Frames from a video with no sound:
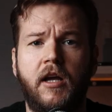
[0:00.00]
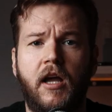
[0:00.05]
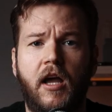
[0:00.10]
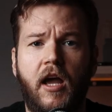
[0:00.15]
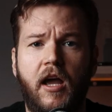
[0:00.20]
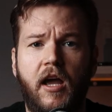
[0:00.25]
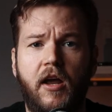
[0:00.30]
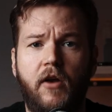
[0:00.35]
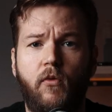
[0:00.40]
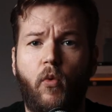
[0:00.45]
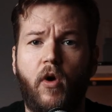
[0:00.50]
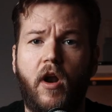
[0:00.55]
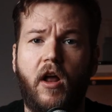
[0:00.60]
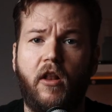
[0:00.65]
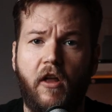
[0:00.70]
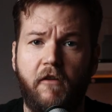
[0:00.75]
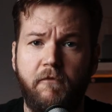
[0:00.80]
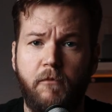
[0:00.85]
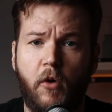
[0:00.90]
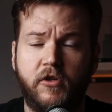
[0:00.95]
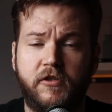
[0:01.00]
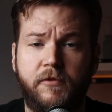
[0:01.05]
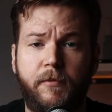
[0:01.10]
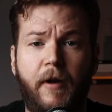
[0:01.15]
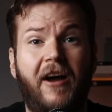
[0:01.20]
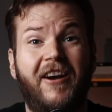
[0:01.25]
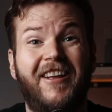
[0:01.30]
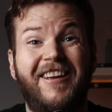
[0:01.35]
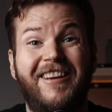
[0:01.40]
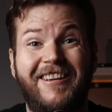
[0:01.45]
and what I love most
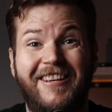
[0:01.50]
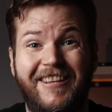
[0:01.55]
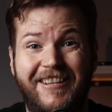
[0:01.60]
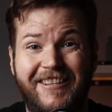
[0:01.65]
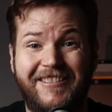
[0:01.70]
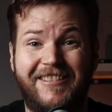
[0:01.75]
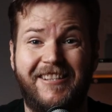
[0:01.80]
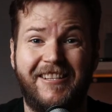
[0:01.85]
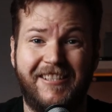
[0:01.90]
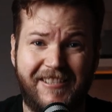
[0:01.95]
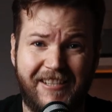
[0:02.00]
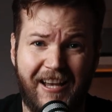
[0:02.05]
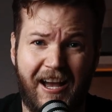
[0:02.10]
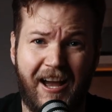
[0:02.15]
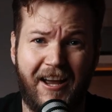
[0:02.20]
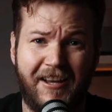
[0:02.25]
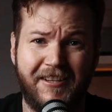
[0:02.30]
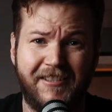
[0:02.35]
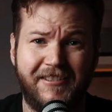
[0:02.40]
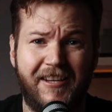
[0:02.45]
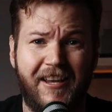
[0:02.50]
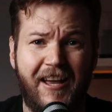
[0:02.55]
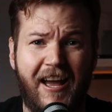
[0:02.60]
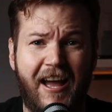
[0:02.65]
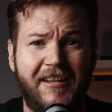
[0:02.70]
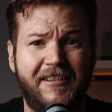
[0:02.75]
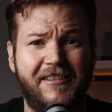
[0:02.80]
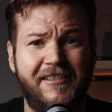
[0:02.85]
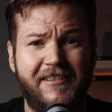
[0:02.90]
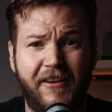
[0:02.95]
about it is the size.
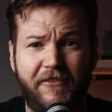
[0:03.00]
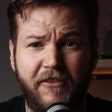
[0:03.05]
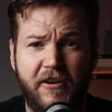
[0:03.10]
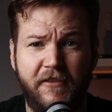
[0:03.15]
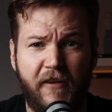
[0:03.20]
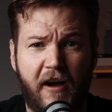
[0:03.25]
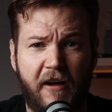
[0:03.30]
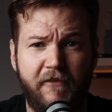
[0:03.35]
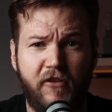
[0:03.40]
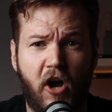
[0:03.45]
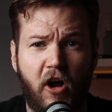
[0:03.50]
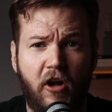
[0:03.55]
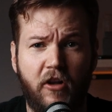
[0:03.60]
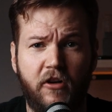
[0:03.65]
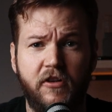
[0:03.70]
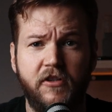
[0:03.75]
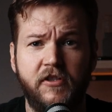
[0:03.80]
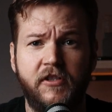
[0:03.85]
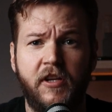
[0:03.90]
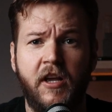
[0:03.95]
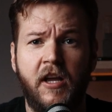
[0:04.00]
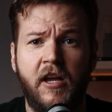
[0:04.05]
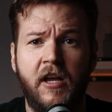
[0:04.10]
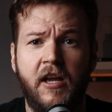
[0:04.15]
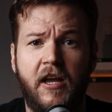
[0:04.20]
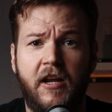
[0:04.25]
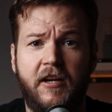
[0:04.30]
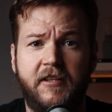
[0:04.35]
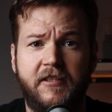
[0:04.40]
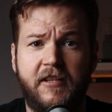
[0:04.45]
At $75,
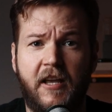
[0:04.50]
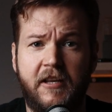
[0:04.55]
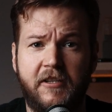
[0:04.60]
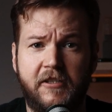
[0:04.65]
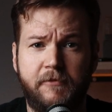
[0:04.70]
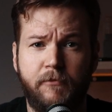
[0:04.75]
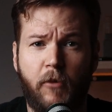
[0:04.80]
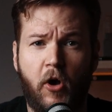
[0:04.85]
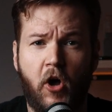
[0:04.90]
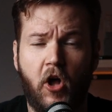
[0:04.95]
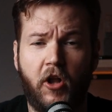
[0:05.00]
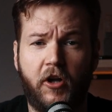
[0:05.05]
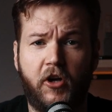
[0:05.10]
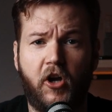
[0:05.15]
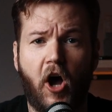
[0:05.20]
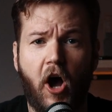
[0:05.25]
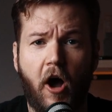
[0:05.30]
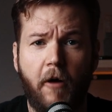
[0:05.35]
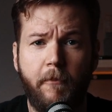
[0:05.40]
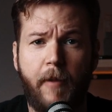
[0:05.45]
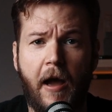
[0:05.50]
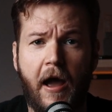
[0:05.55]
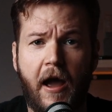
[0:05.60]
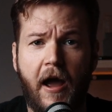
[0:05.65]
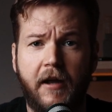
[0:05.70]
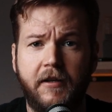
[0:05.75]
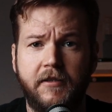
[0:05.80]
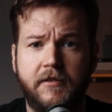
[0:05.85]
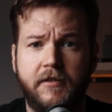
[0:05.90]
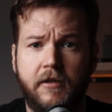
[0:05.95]
it is a small and
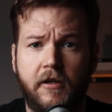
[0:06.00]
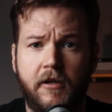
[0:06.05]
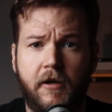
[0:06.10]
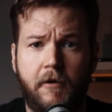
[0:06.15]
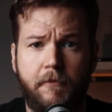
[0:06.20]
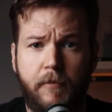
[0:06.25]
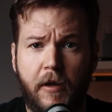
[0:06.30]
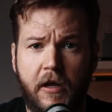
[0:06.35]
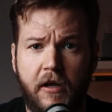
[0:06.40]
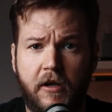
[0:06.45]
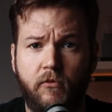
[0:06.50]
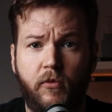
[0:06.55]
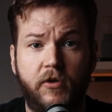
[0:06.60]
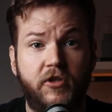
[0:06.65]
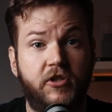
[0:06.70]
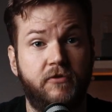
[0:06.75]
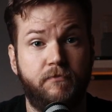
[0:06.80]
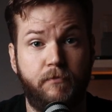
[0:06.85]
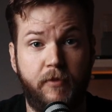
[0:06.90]
compact pen, which is